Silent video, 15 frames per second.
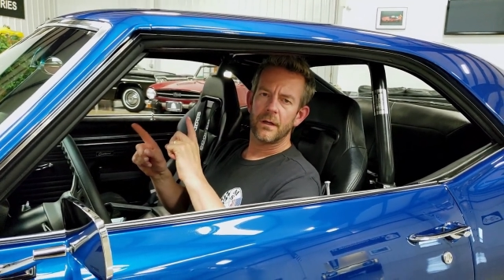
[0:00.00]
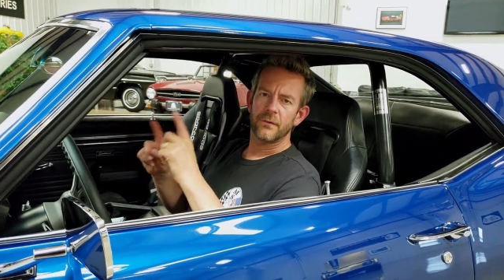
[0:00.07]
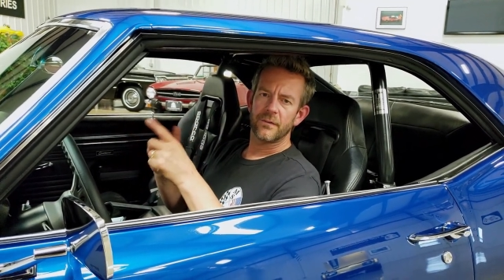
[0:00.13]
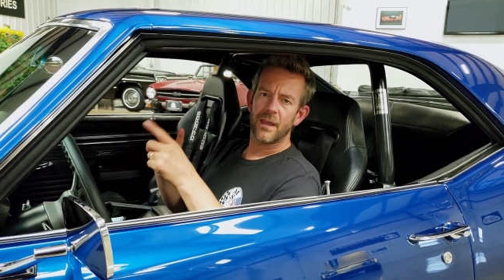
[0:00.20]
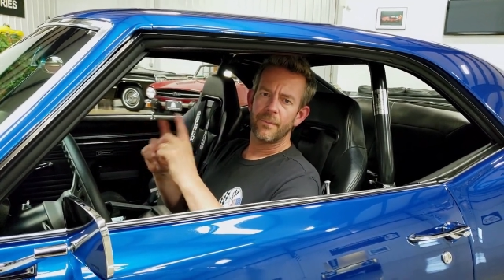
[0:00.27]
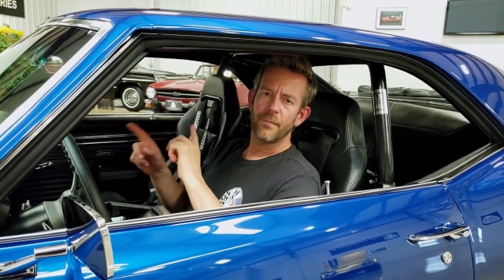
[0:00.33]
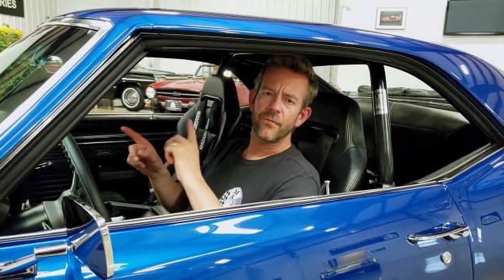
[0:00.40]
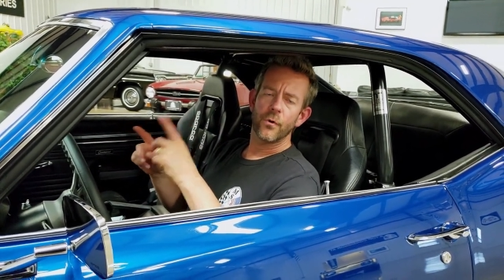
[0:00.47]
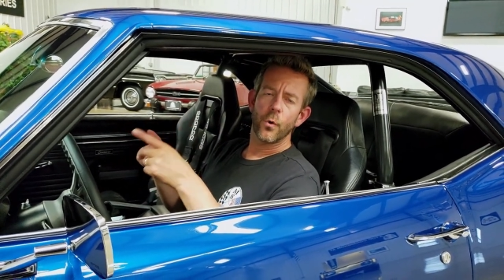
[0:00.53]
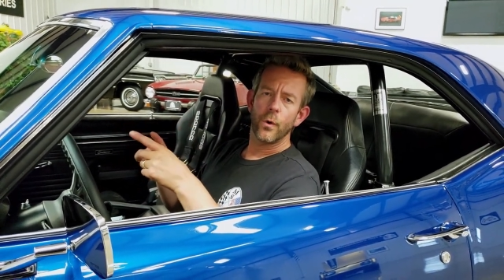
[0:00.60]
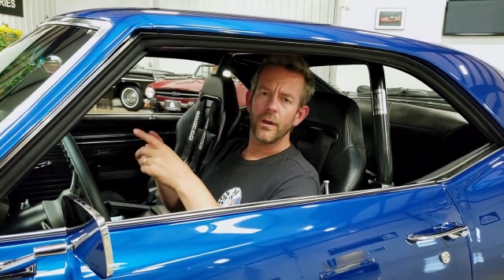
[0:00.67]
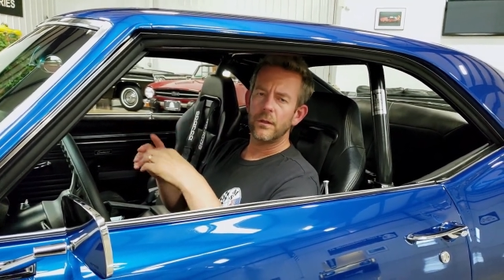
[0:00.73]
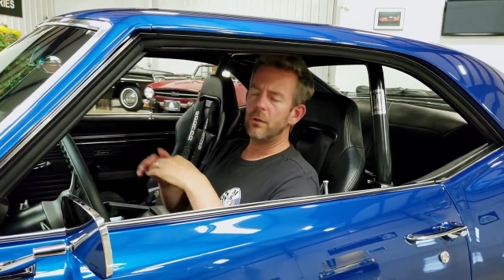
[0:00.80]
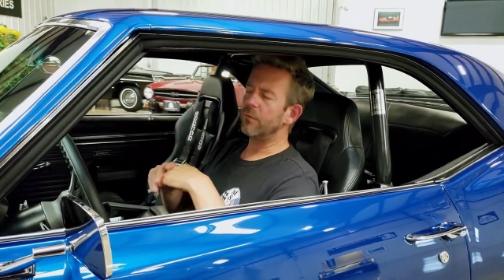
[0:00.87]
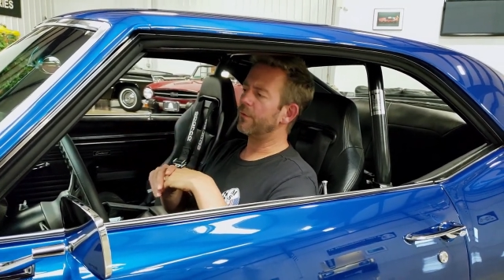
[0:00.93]
type of
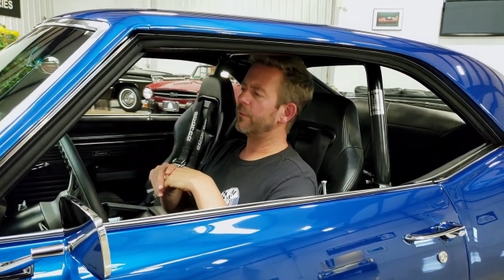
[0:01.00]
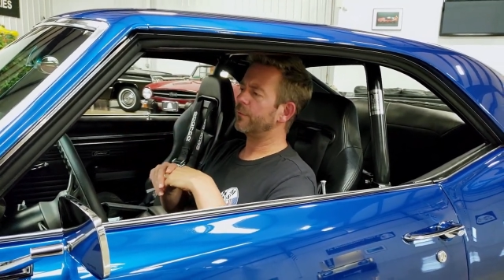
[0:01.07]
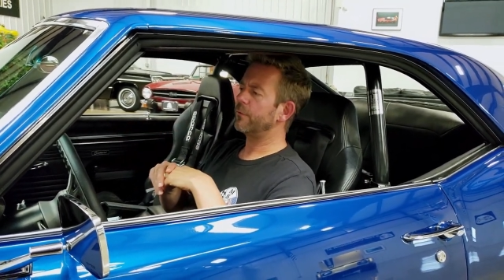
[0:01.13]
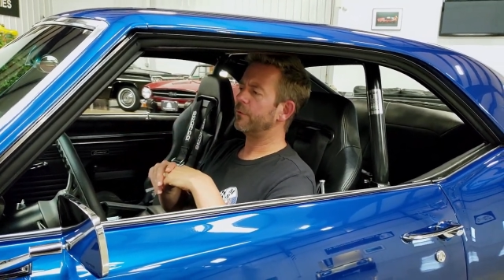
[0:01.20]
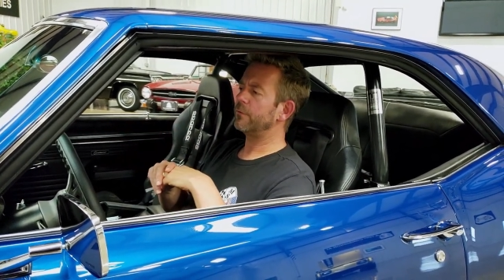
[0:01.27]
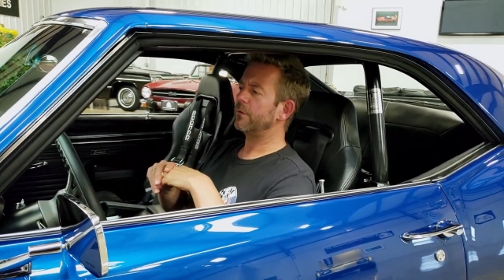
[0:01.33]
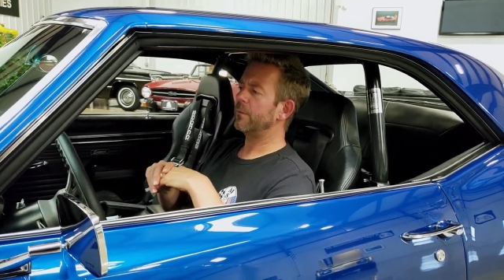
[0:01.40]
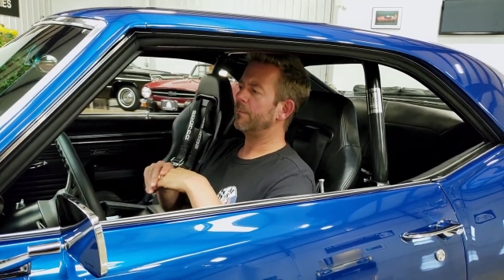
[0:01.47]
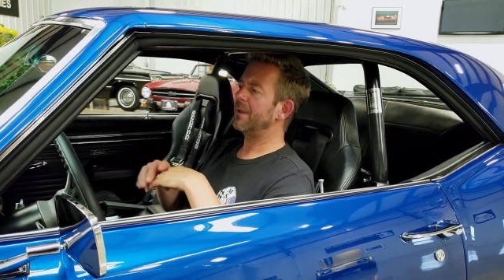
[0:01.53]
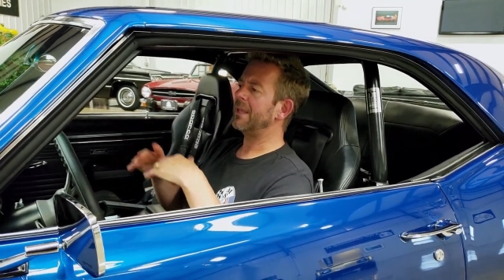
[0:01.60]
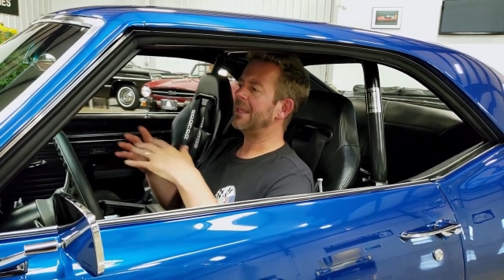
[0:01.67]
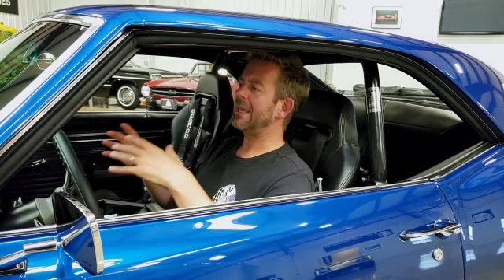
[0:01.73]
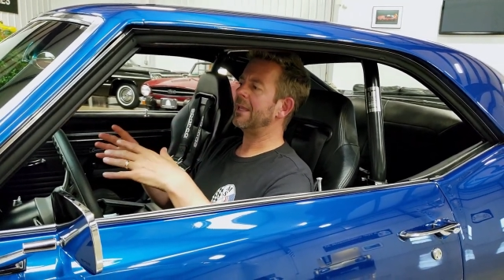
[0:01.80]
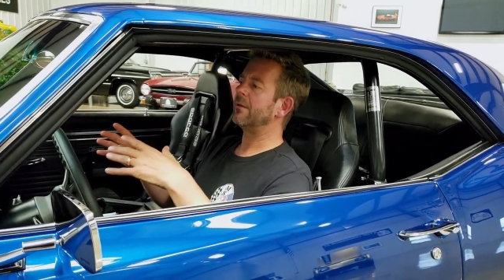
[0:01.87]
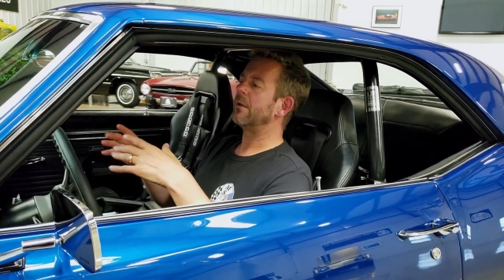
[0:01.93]
coilover system. But
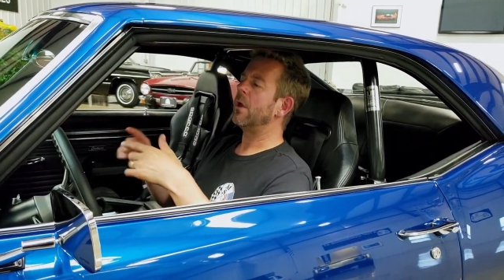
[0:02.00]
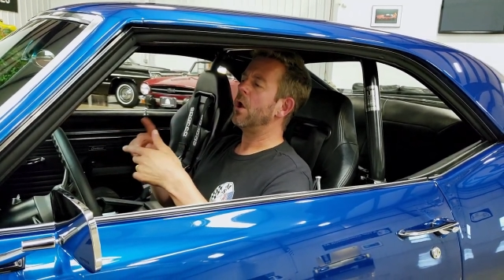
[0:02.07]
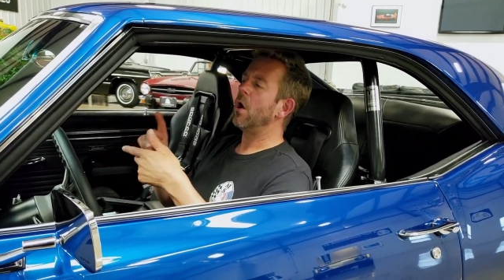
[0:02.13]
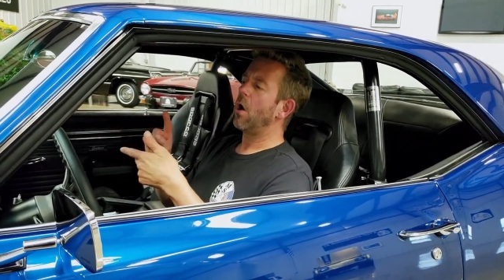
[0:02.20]
again,